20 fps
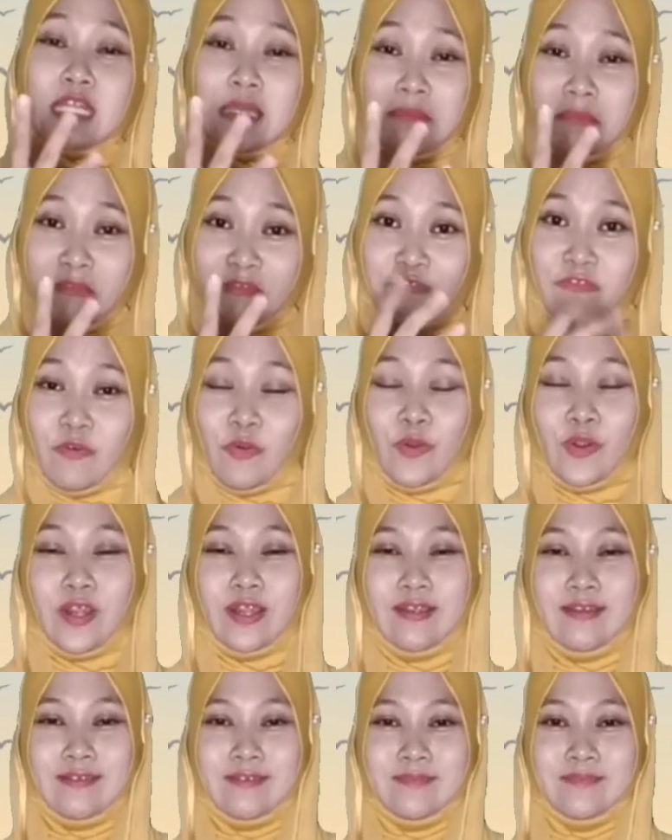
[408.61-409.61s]
number
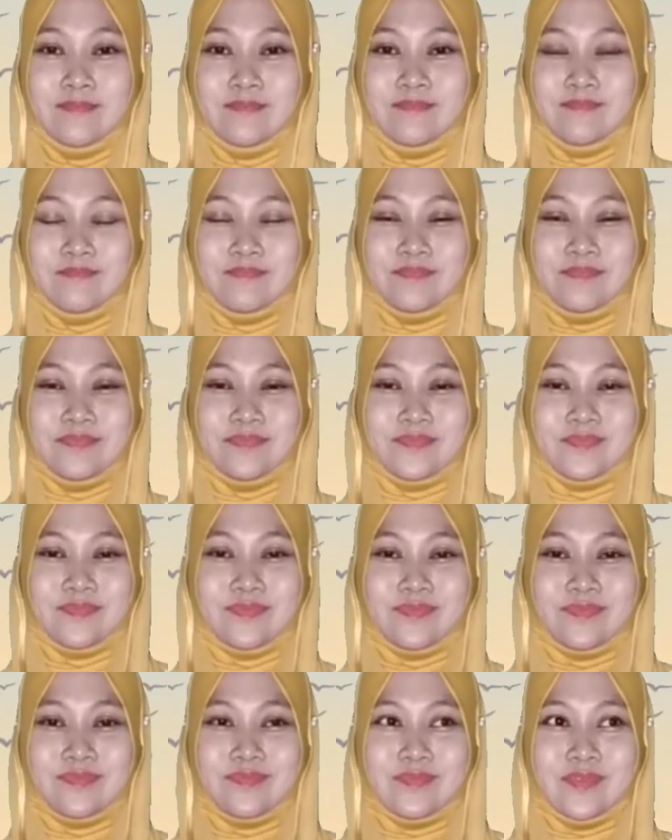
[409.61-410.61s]
4.
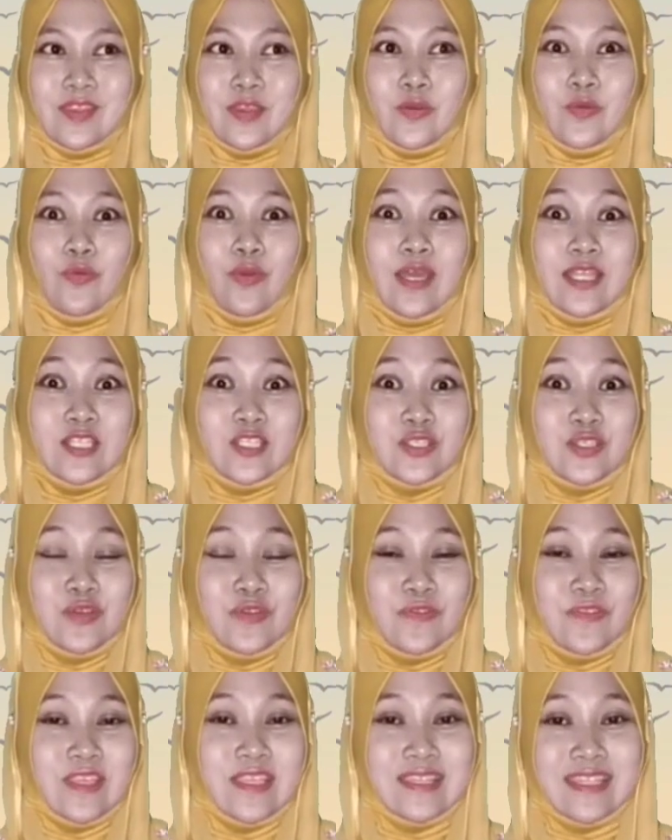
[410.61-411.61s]
What do
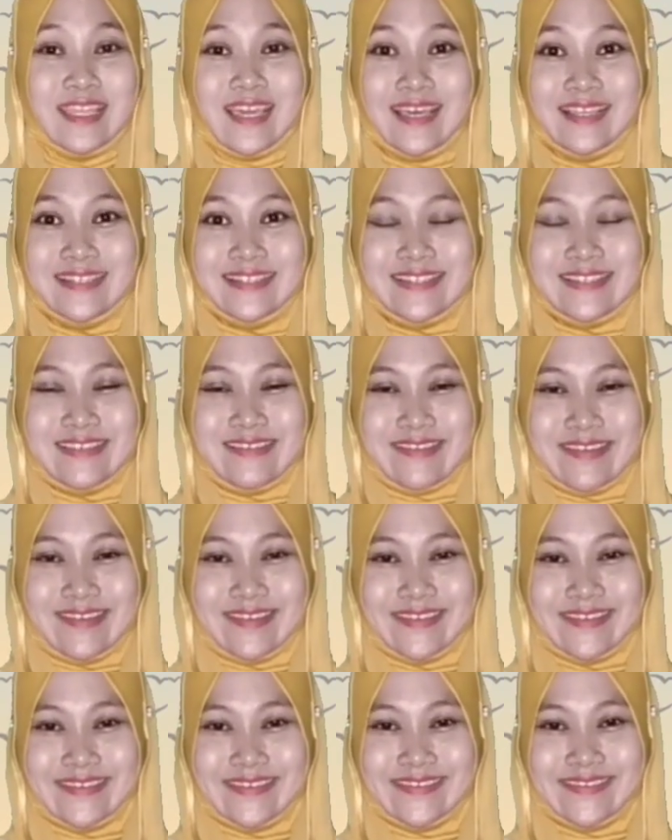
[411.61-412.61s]
you think the answer?